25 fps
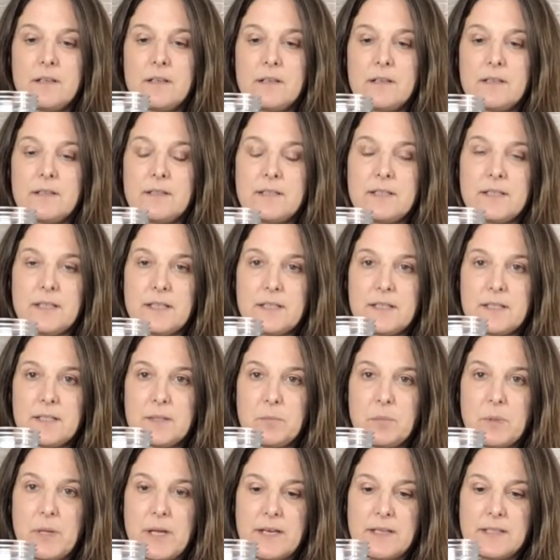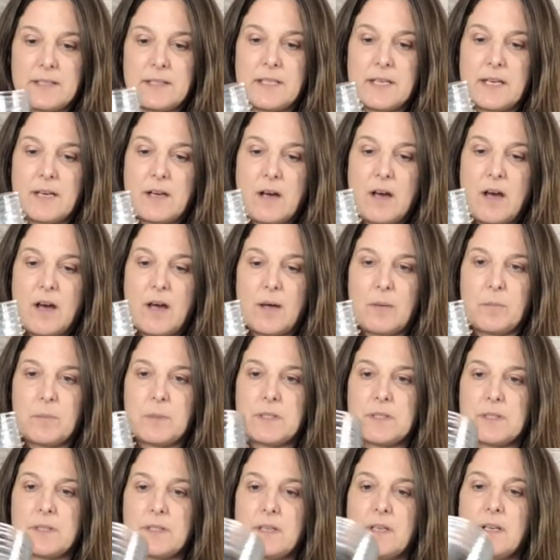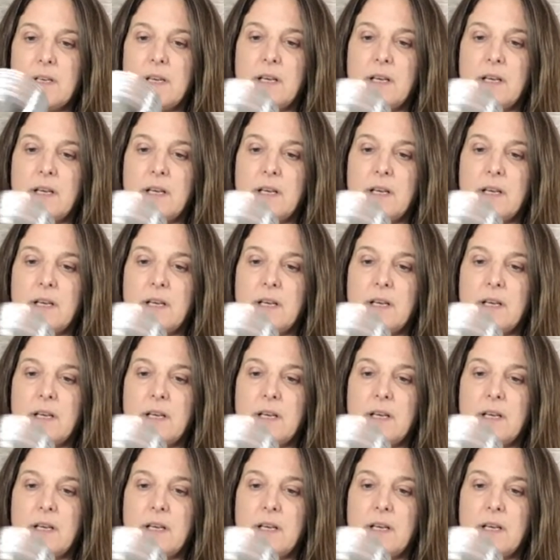6 plastic cups,